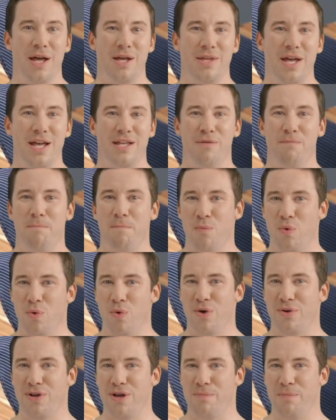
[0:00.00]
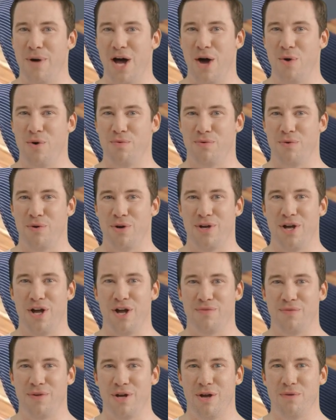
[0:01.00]
That's more than powerful
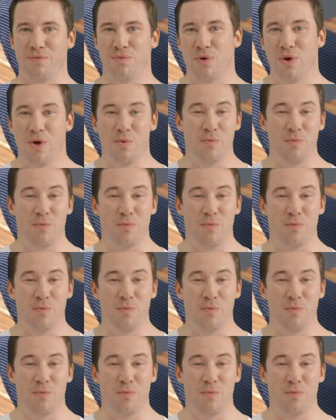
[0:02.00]
enough for